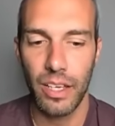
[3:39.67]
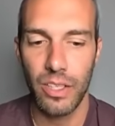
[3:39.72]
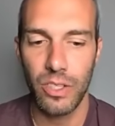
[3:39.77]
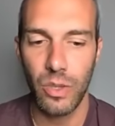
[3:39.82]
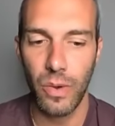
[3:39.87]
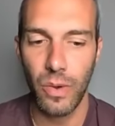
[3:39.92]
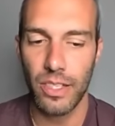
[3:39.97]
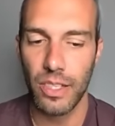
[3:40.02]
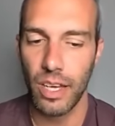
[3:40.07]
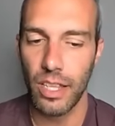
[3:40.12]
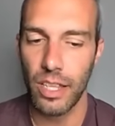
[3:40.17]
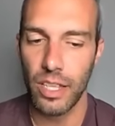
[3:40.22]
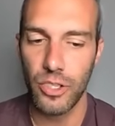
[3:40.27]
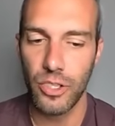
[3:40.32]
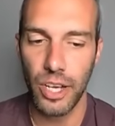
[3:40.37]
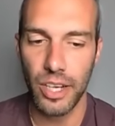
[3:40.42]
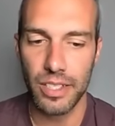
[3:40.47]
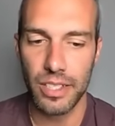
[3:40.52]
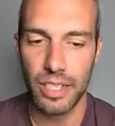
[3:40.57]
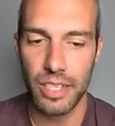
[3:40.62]
So I saw the
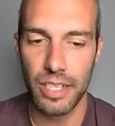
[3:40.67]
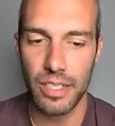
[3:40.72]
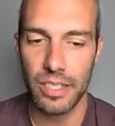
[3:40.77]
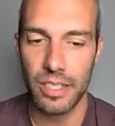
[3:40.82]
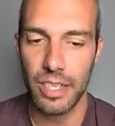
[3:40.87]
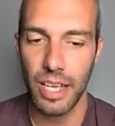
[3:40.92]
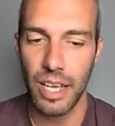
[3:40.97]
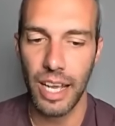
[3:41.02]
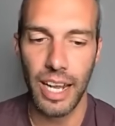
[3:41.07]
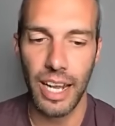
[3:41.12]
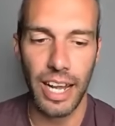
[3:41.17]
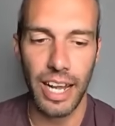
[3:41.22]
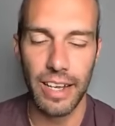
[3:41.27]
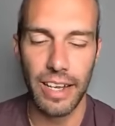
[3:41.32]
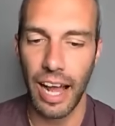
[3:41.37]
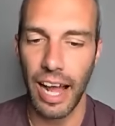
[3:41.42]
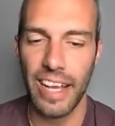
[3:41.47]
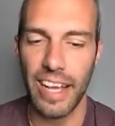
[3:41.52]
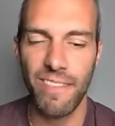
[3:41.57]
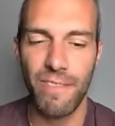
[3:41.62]
Jellicent, and
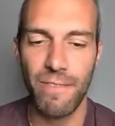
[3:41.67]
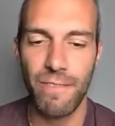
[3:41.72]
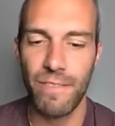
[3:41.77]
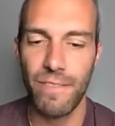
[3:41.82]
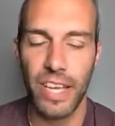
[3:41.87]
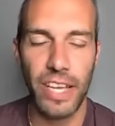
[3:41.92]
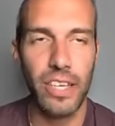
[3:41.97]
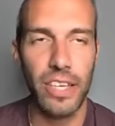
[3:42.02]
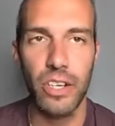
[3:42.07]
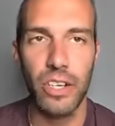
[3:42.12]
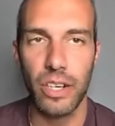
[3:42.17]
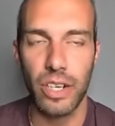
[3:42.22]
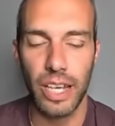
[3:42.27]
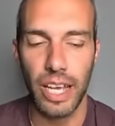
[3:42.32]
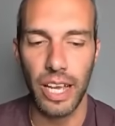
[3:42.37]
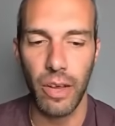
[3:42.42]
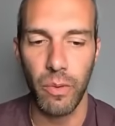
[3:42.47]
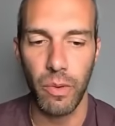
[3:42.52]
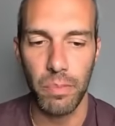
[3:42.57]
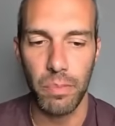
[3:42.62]
I
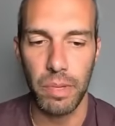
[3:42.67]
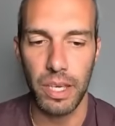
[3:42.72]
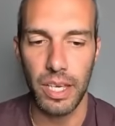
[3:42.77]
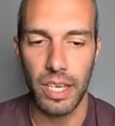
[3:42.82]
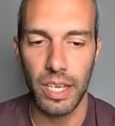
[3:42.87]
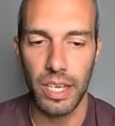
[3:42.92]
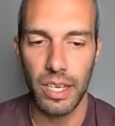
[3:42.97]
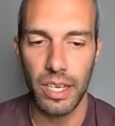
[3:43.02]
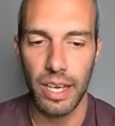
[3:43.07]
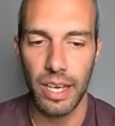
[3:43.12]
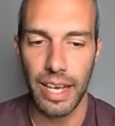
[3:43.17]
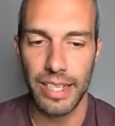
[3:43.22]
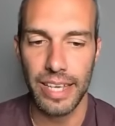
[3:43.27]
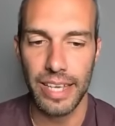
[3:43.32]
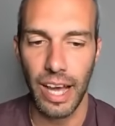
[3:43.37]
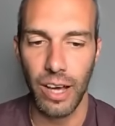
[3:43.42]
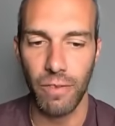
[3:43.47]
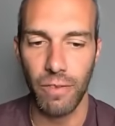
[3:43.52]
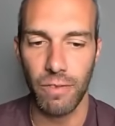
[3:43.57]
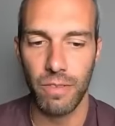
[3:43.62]
figured it would be a
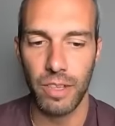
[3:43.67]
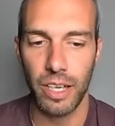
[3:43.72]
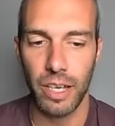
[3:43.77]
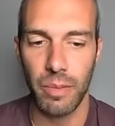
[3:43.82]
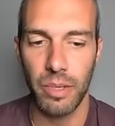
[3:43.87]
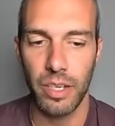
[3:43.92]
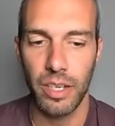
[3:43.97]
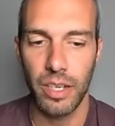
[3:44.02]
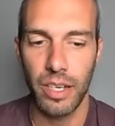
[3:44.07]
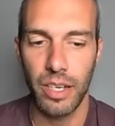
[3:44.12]
Talonflame.